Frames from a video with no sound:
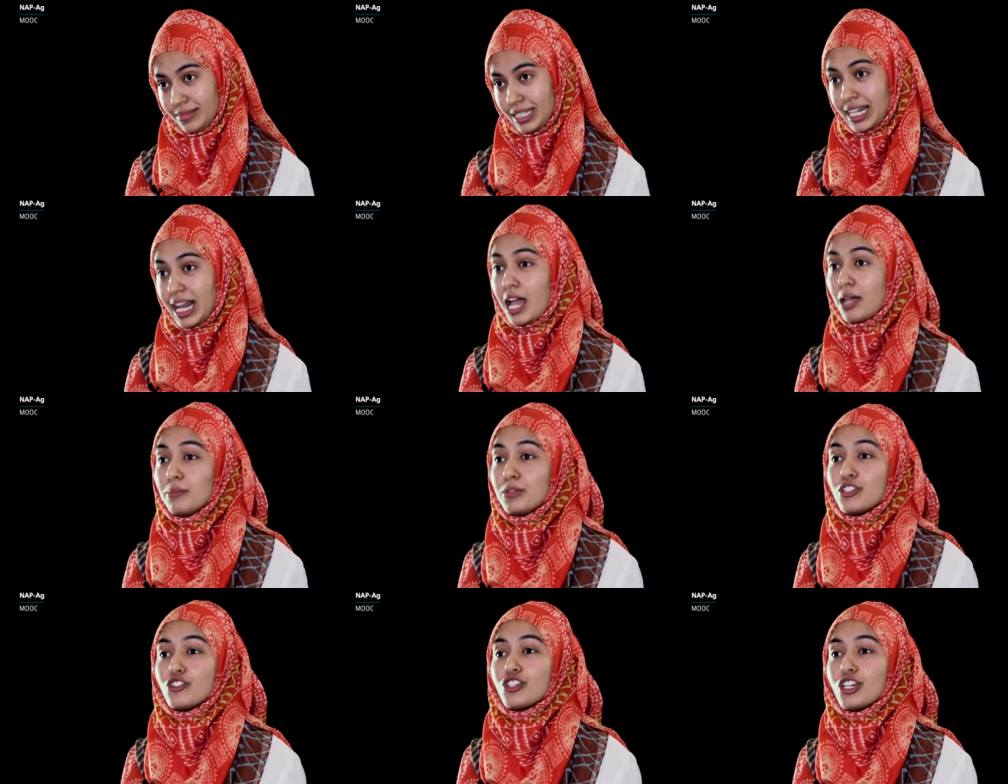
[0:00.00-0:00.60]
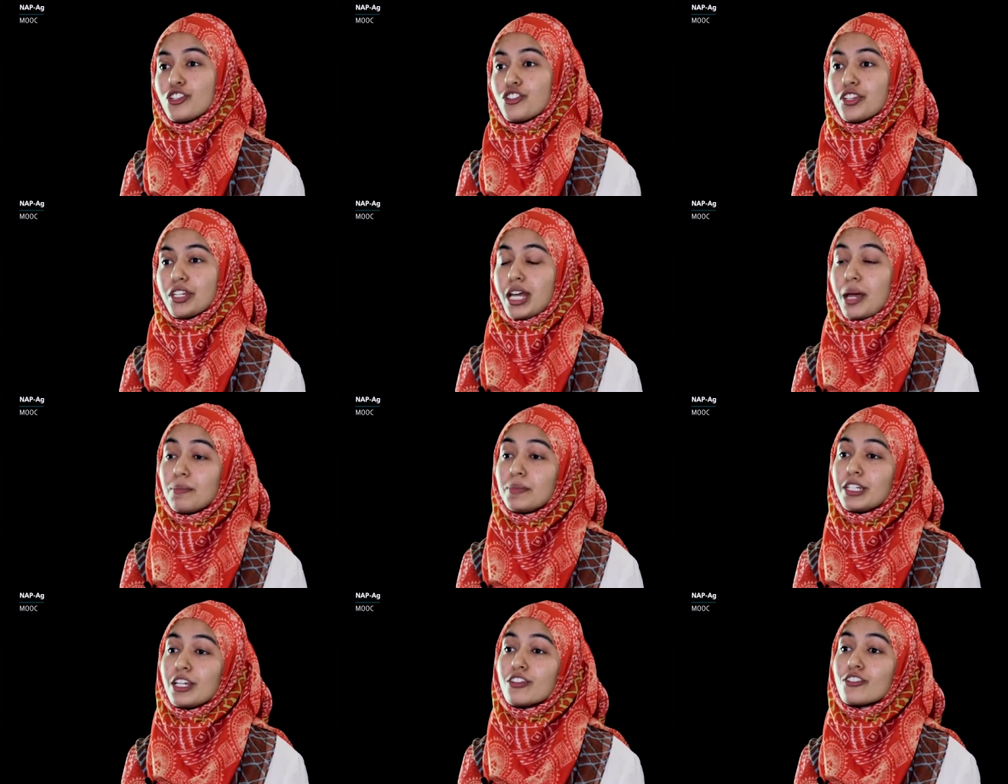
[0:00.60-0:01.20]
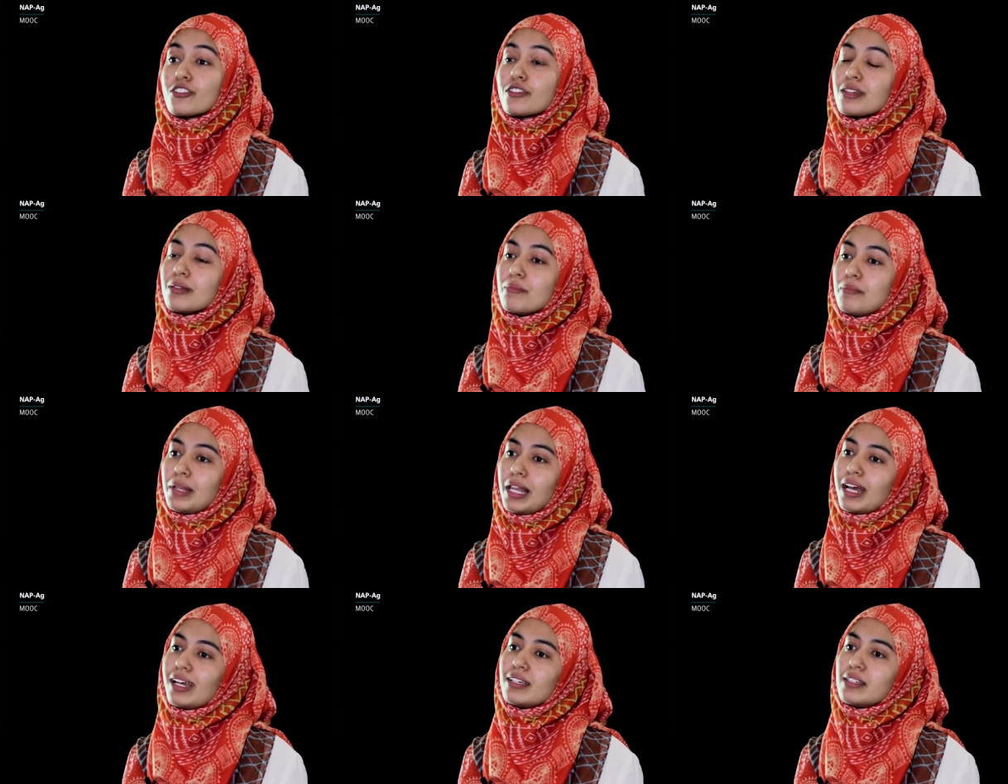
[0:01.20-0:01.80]
Climate change adaptation
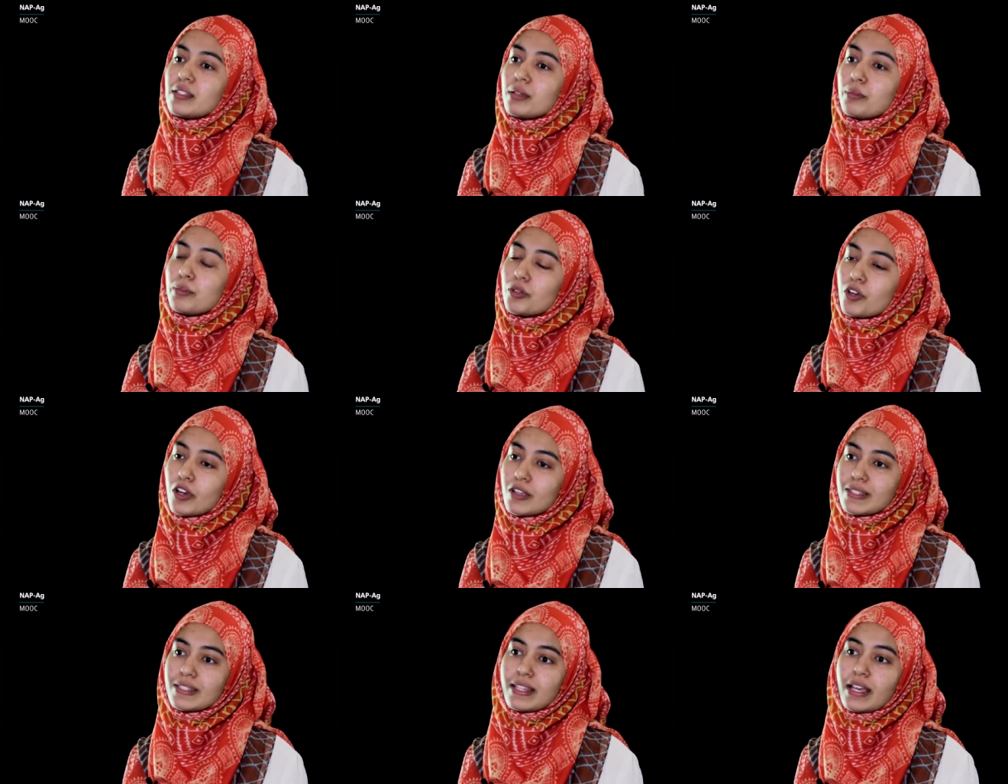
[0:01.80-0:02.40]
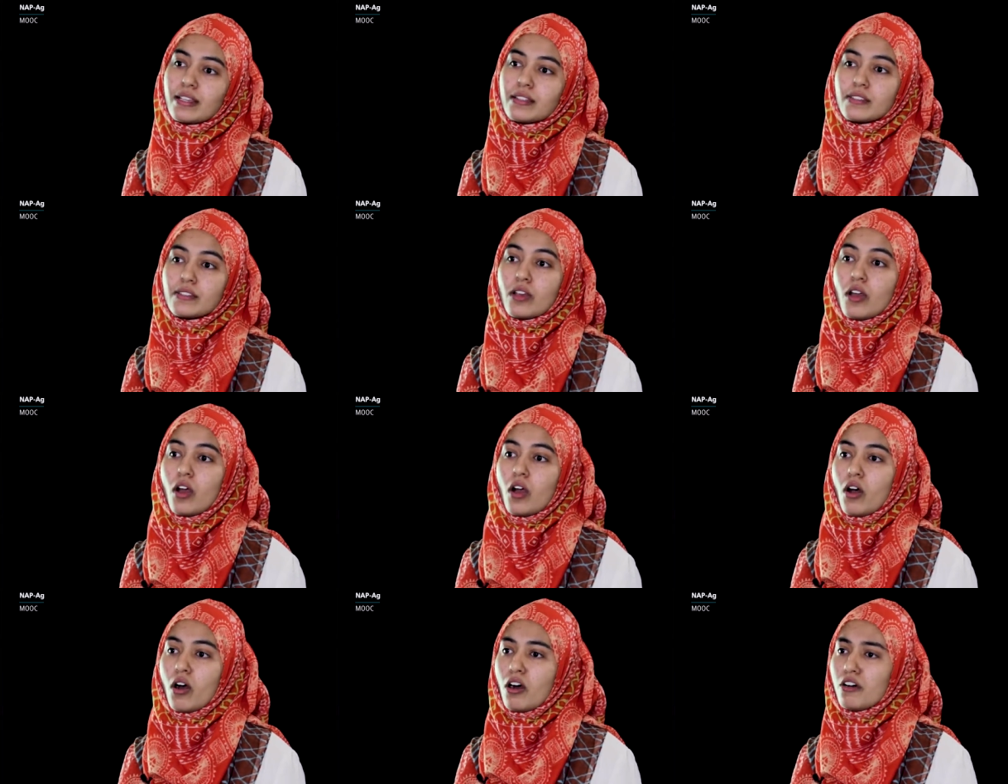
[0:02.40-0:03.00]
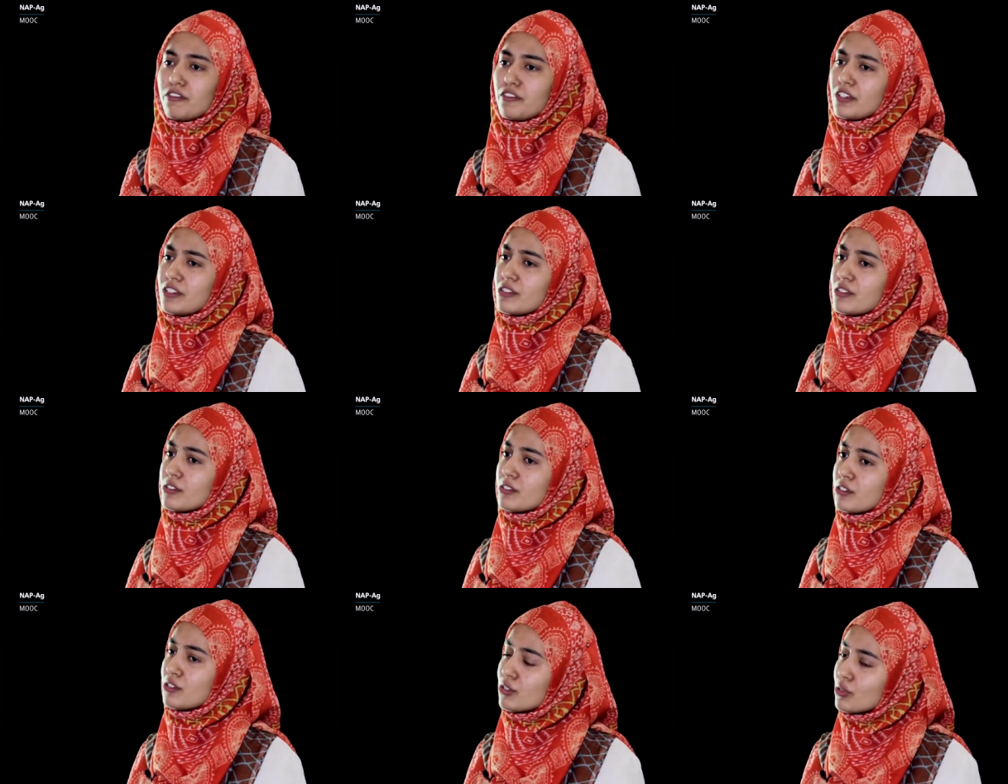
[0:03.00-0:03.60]
implies a process of
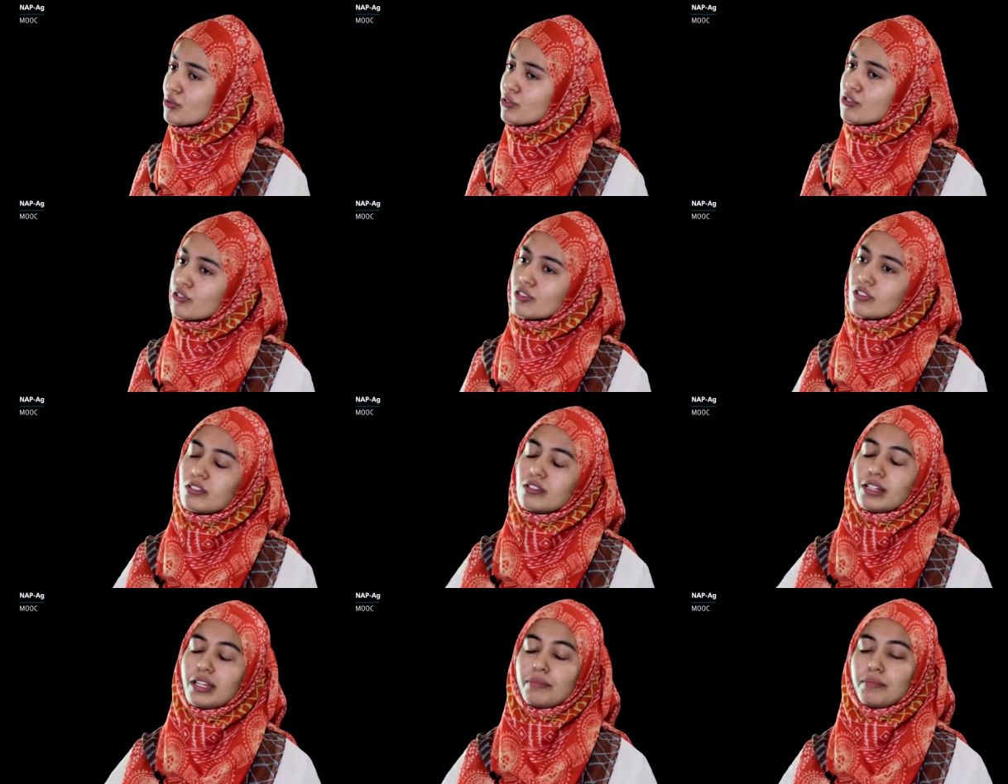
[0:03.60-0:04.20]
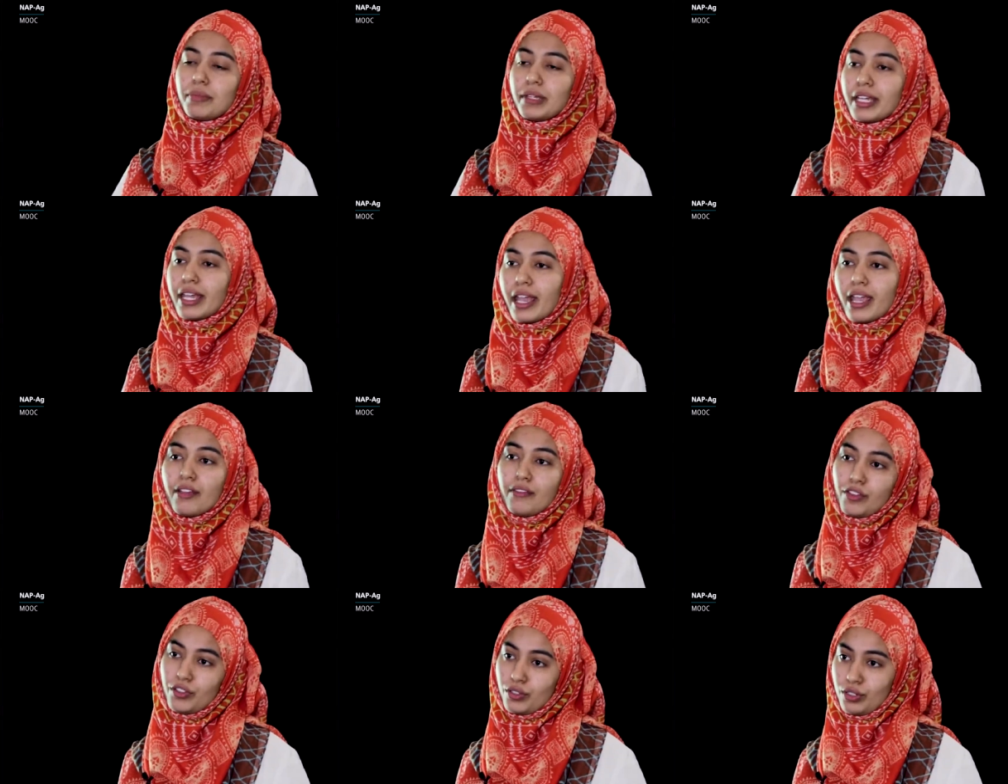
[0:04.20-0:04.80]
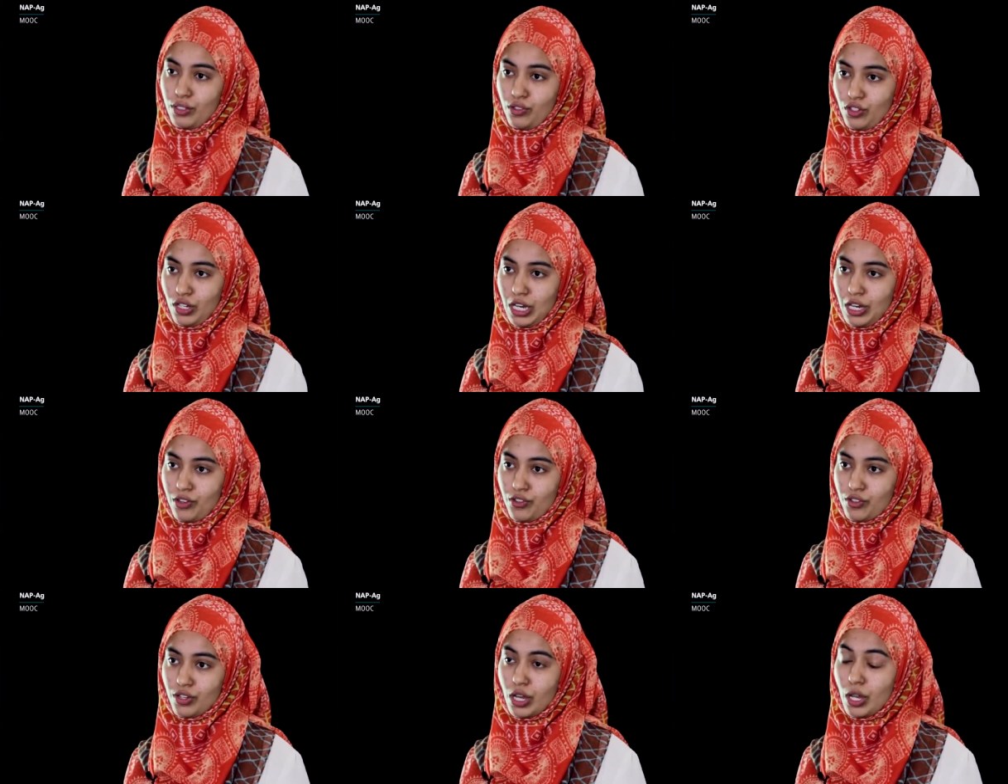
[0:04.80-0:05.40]
institutional and behavioral
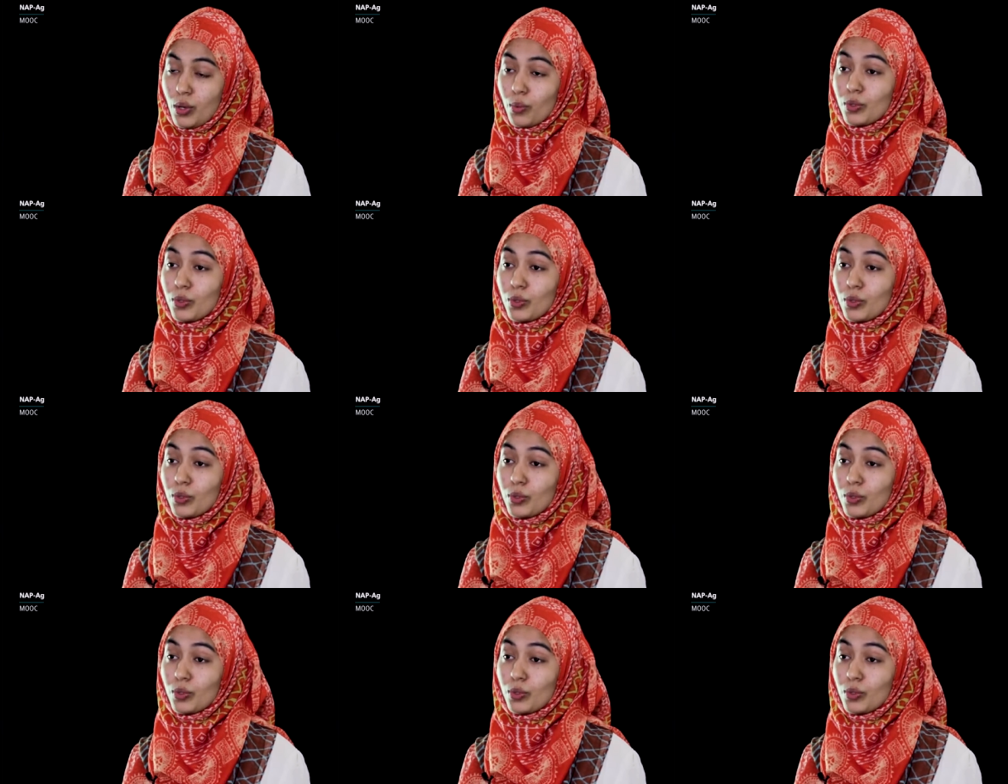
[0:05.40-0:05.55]
change,